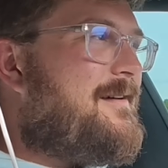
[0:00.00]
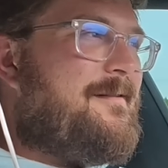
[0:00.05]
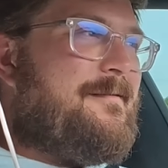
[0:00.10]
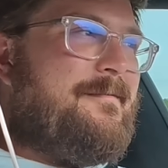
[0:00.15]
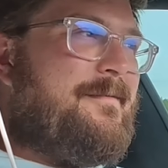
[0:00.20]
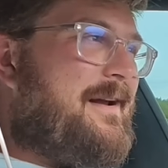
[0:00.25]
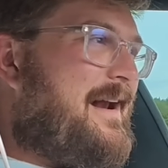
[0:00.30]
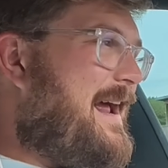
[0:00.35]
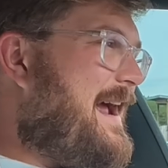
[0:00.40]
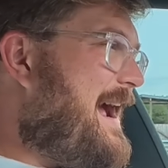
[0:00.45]

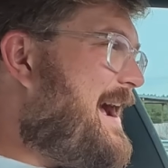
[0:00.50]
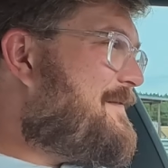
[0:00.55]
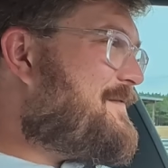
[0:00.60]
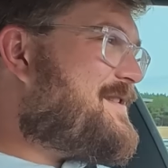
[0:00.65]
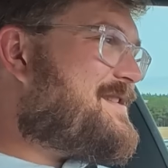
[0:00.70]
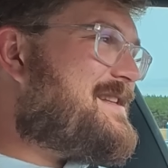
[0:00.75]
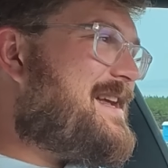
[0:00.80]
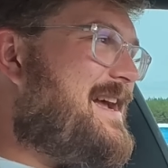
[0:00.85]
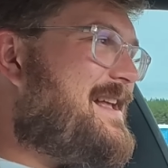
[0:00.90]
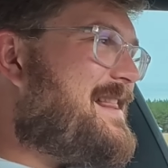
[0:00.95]
But I have
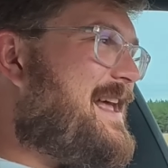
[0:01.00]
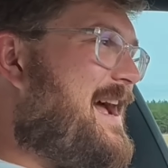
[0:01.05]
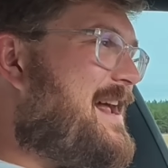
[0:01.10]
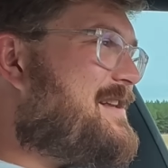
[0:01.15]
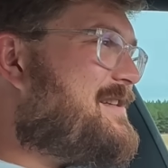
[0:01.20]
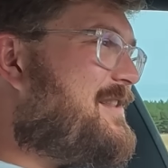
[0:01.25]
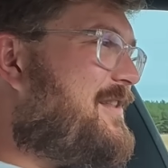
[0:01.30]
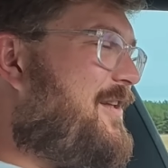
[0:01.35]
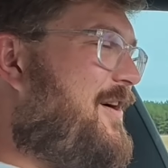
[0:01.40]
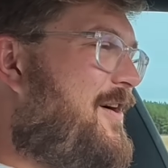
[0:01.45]
to say
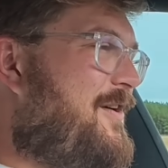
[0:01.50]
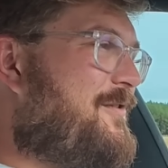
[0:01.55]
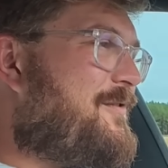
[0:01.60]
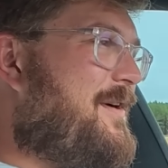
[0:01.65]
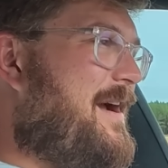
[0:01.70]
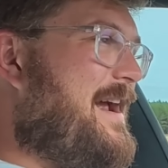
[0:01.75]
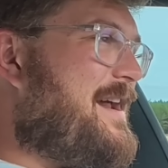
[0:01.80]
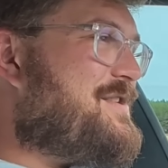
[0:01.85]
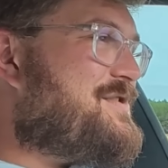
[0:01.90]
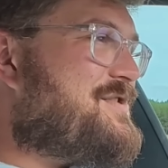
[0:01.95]
that long
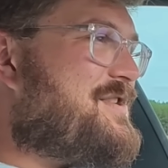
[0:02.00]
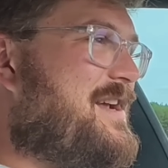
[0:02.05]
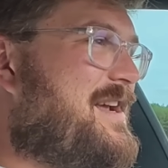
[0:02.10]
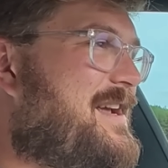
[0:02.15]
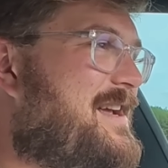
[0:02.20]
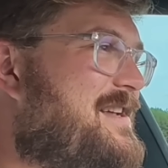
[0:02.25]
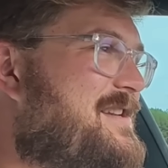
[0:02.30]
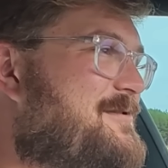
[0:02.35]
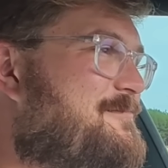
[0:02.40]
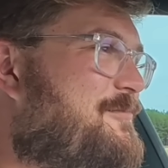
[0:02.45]
range
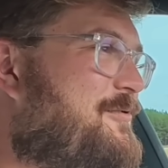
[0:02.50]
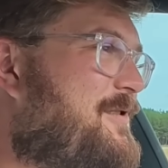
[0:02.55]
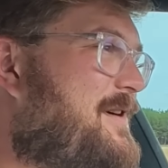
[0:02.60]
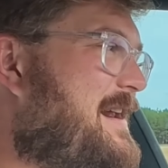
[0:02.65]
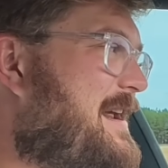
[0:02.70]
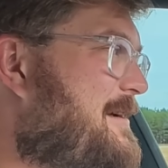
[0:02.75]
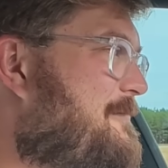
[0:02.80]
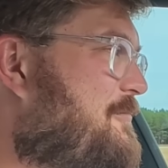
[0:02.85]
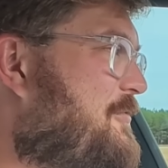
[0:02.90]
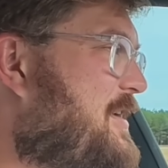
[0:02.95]
is
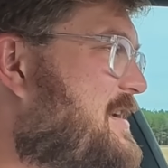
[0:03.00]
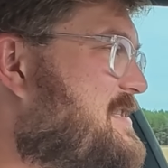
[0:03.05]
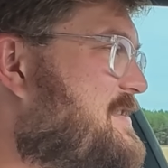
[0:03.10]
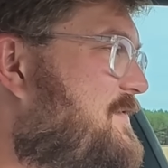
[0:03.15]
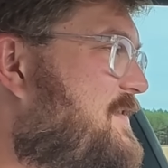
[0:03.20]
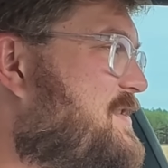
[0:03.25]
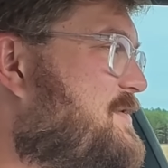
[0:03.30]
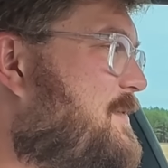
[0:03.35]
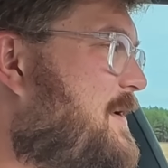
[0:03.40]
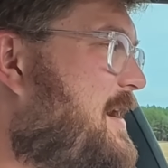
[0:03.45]
pretty
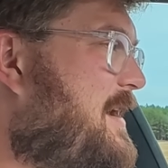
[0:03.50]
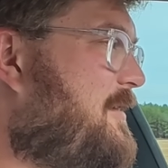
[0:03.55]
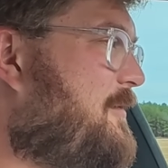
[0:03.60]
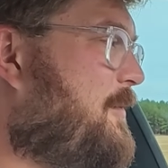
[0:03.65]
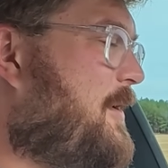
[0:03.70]
impressive as well.